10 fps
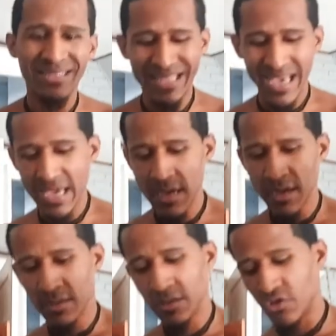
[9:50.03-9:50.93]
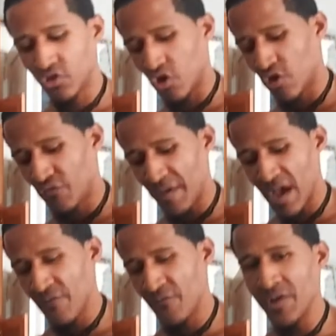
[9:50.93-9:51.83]
they deserve
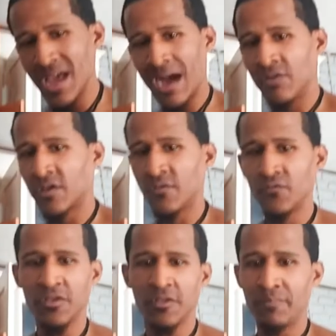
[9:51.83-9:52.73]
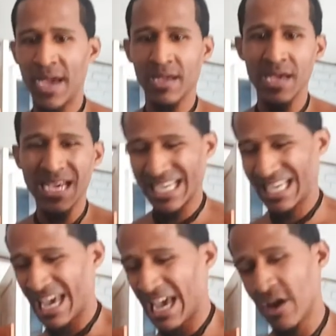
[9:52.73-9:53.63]
every ounce of respect,
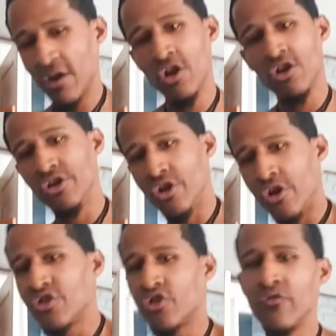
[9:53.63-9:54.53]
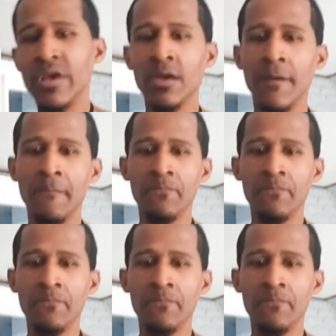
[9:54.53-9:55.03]
care, nurturing,